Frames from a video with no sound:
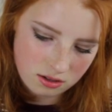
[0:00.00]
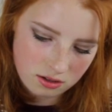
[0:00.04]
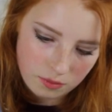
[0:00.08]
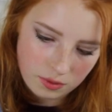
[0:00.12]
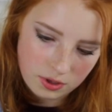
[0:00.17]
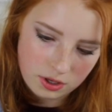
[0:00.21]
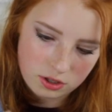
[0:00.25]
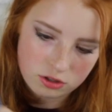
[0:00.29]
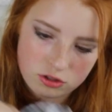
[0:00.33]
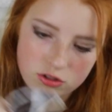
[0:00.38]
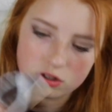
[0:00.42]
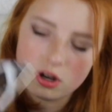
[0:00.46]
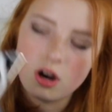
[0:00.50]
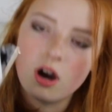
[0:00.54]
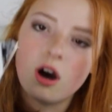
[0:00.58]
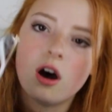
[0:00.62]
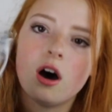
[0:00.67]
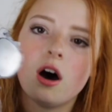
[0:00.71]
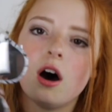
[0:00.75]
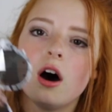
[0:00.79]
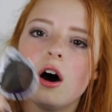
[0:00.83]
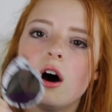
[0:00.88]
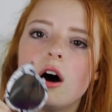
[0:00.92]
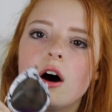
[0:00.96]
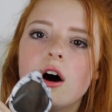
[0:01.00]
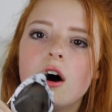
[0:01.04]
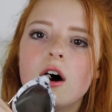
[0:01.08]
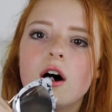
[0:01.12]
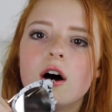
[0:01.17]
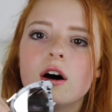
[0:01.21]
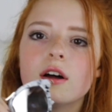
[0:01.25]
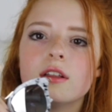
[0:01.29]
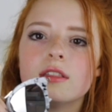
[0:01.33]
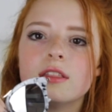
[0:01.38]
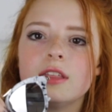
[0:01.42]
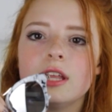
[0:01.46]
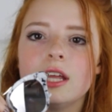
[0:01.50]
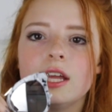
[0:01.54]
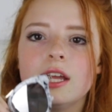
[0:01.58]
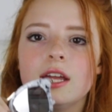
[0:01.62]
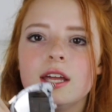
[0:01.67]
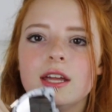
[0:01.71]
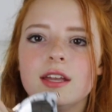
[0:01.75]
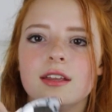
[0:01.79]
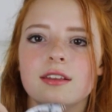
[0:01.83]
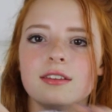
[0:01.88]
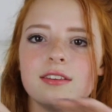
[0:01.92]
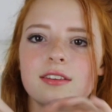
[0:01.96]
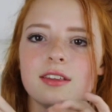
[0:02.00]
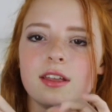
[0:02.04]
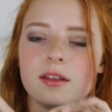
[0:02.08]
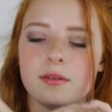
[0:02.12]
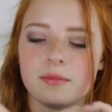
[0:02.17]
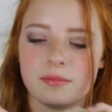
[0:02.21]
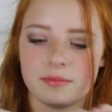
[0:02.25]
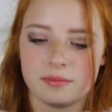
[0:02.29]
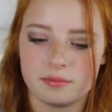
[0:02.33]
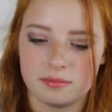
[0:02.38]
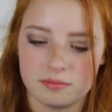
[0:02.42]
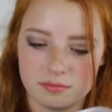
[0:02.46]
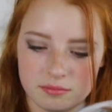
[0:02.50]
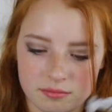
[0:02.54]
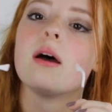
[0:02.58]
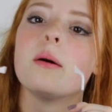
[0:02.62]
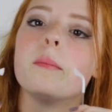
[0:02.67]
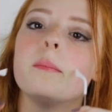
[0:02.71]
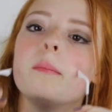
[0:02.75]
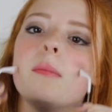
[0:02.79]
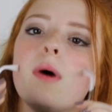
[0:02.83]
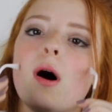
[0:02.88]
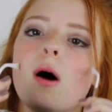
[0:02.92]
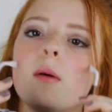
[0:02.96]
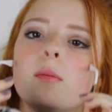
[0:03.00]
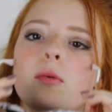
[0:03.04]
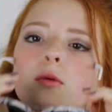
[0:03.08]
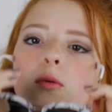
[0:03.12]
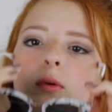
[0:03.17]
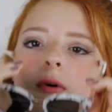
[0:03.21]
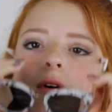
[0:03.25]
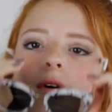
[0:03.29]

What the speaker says: which are these marble